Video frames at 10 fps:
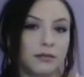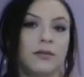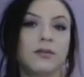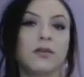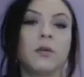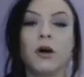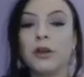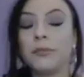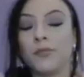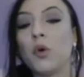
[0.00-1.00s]
and so
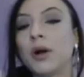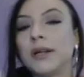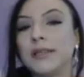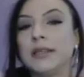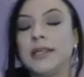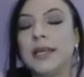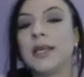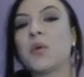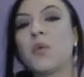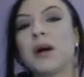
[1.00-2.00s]
on, or they
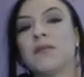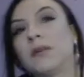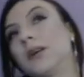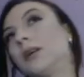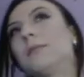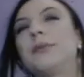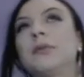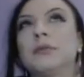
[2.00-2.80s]
take one verb,